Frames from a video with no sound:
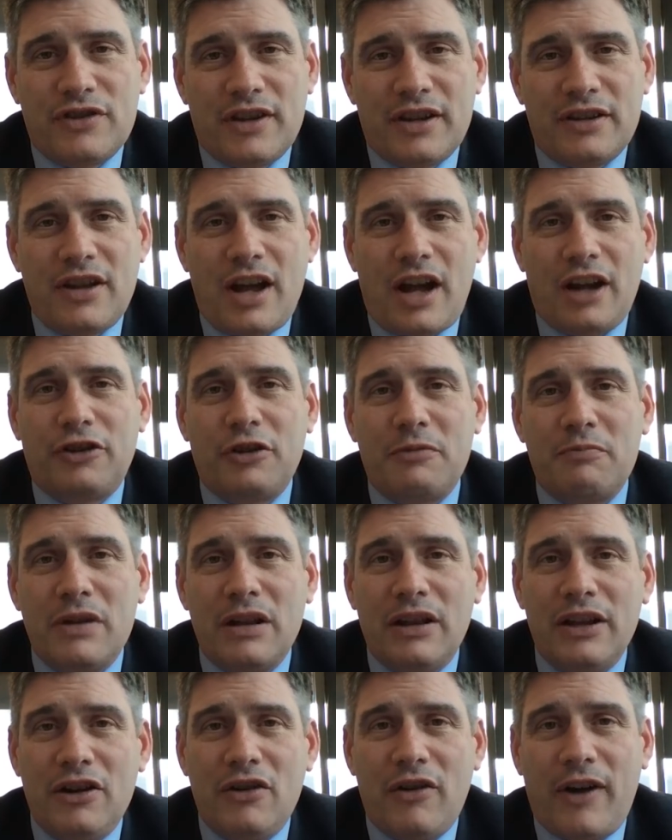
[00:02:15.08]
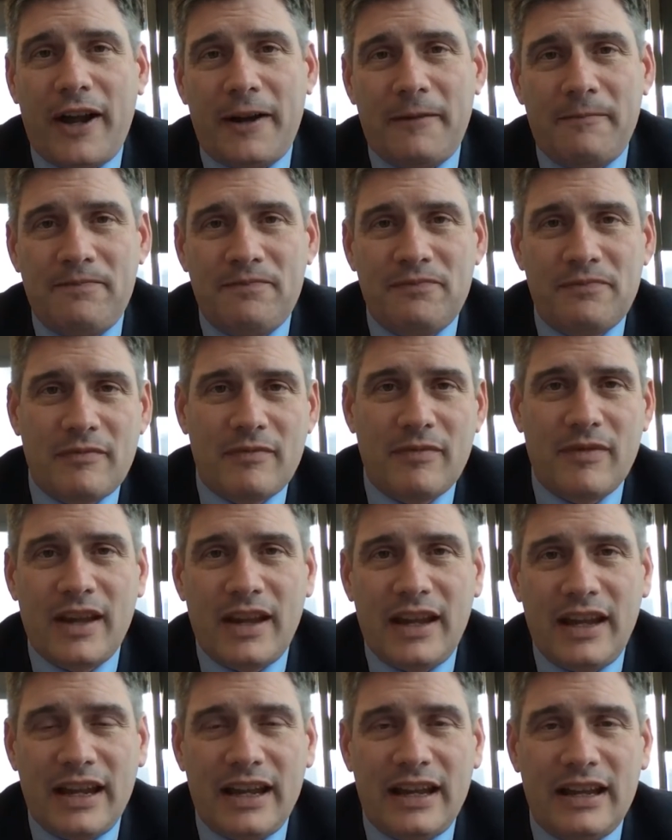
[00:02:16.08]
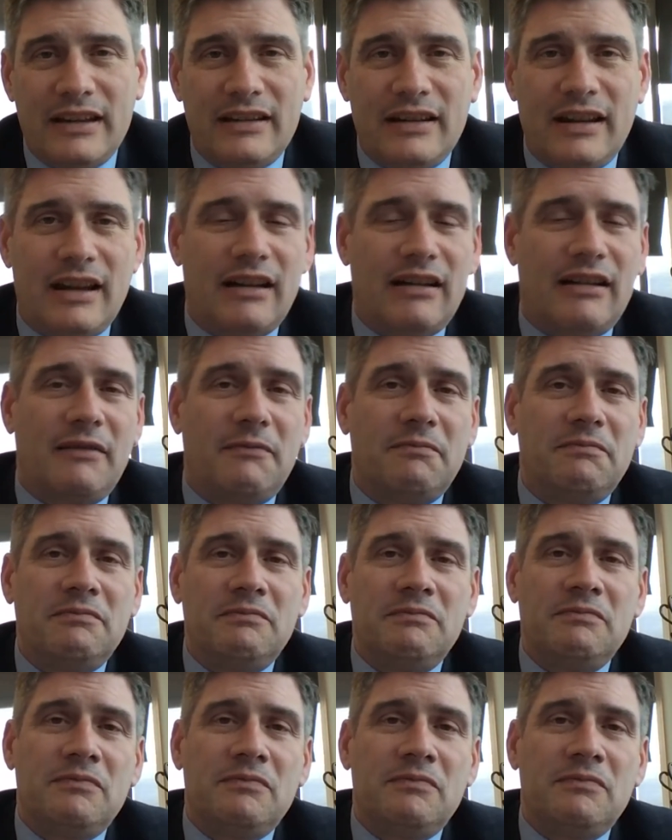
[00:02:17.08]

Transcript: uh, Doctor Billy Graham, and um,